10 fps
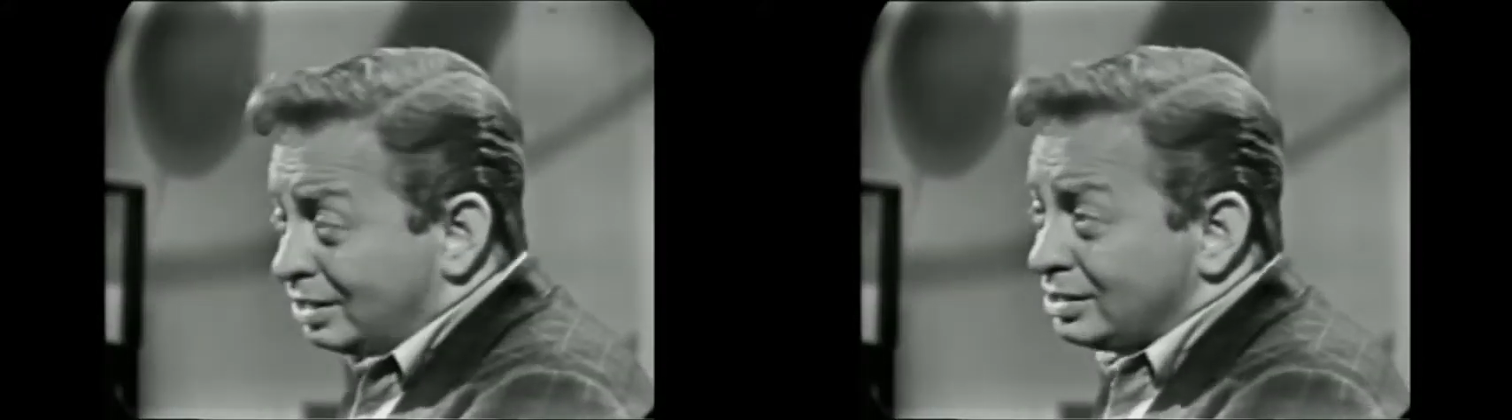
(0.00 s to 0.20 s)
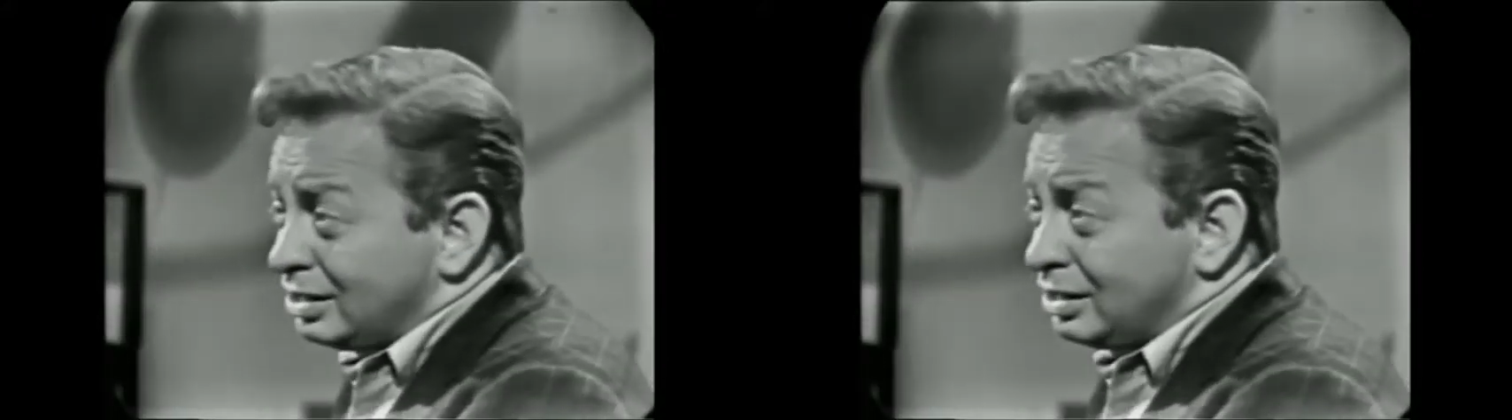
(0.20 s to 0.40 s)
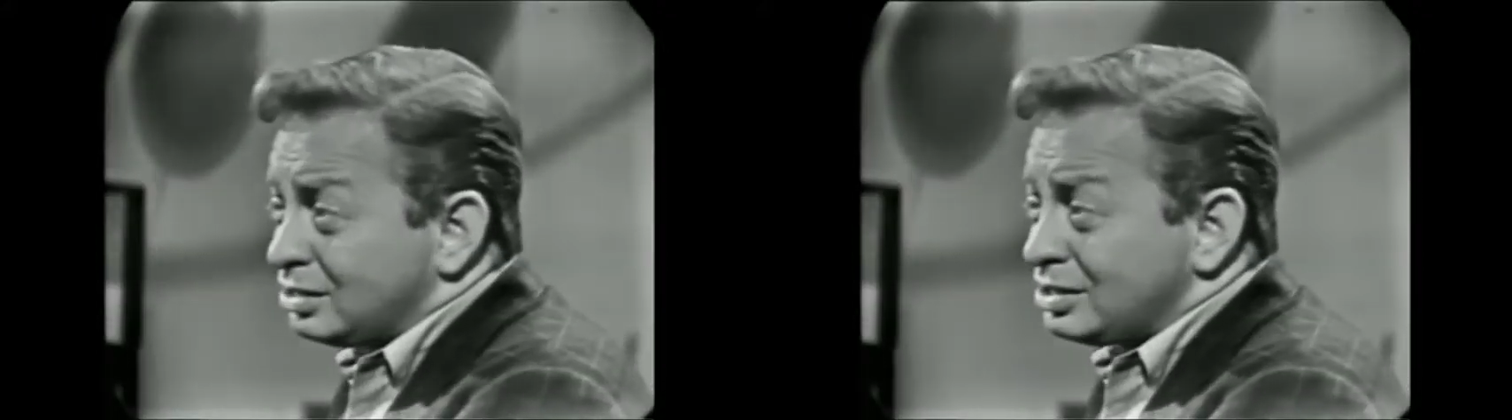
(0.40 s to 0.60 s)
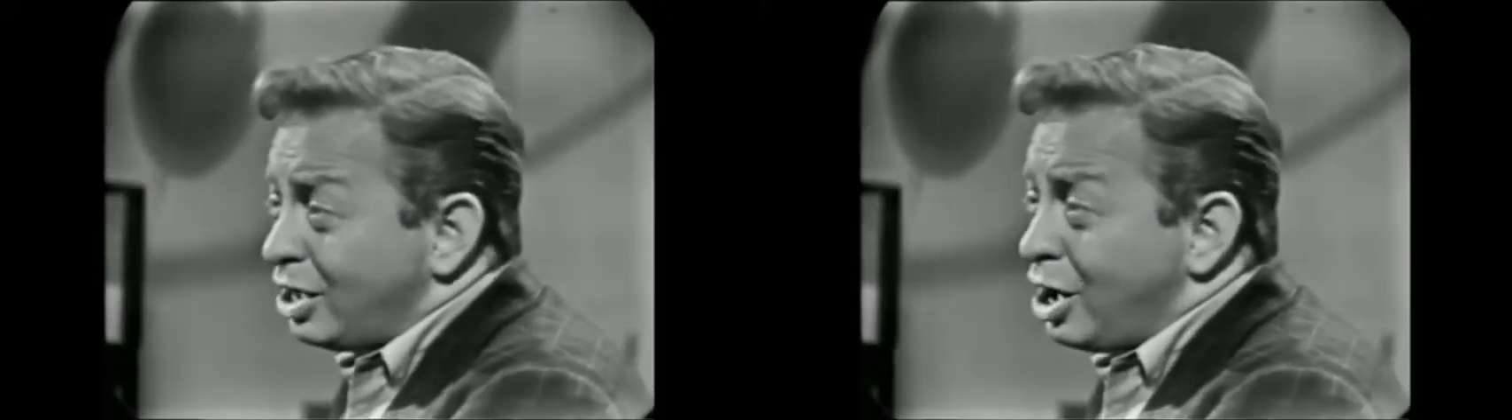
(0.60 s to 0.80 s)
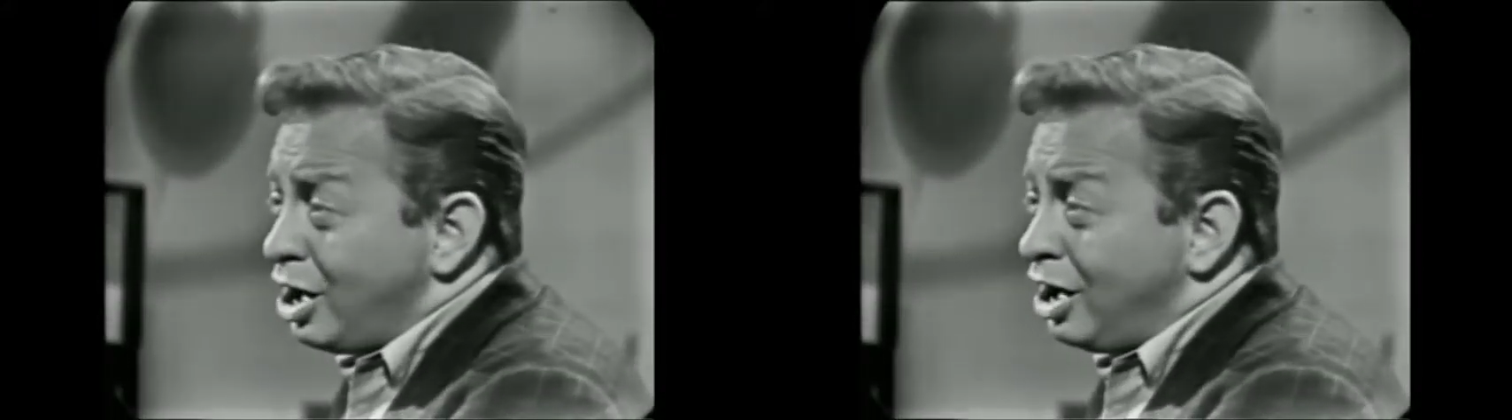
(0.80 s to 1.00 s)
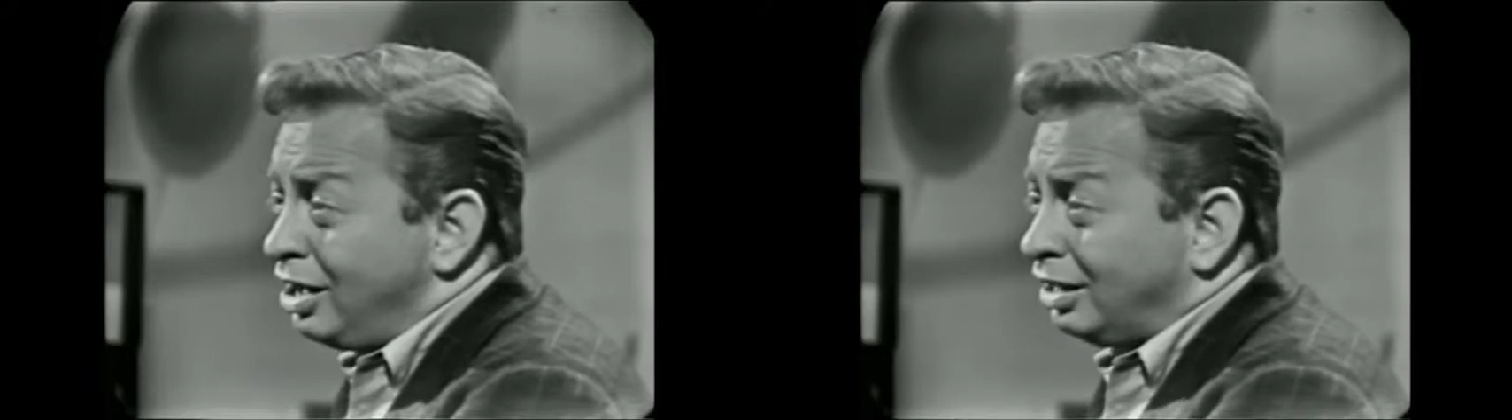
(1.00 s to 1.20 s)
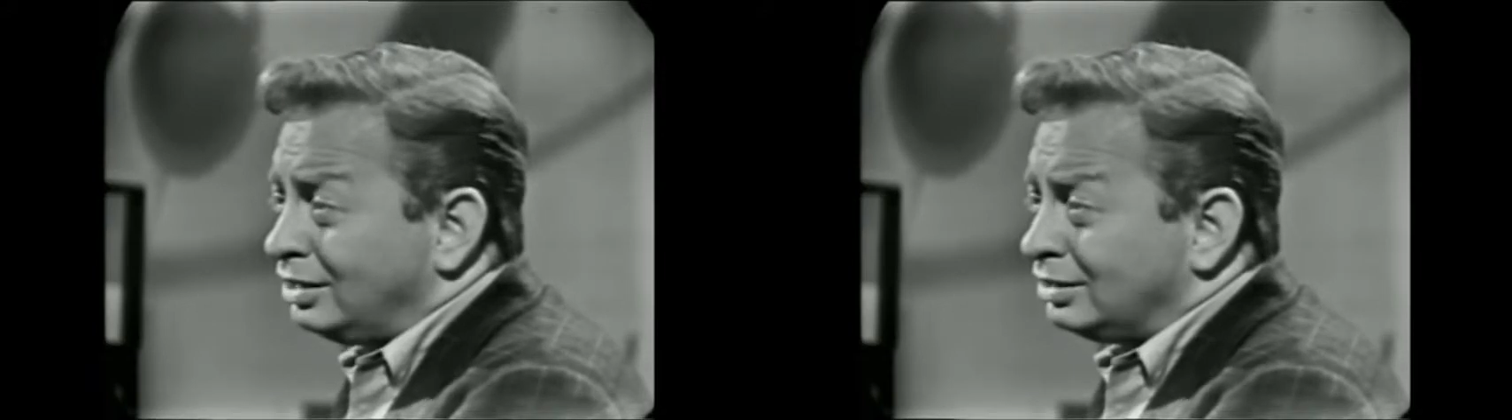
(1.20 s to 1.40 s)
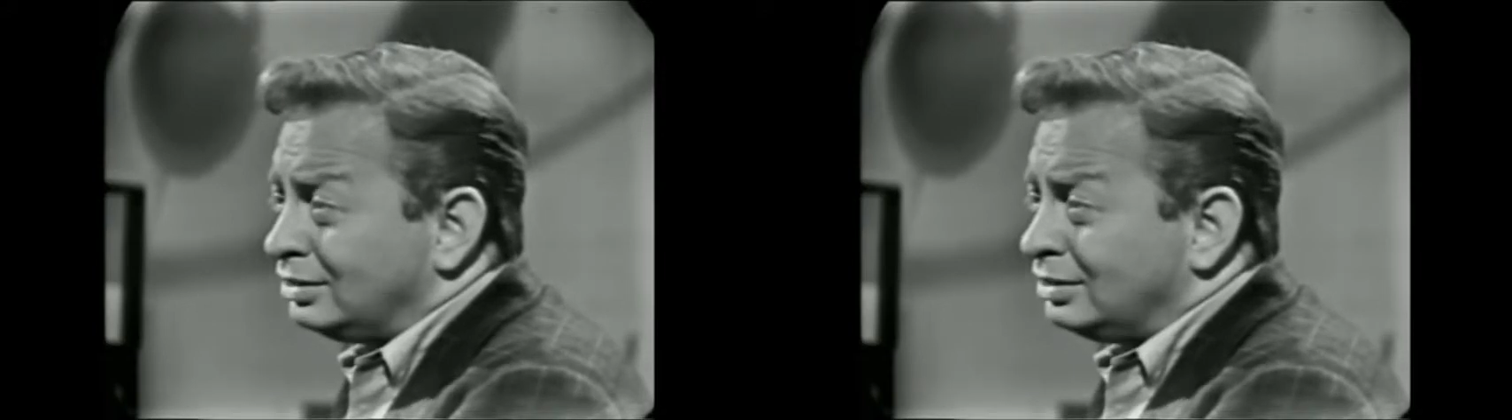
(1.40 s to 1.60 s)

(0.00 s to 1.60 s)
this little song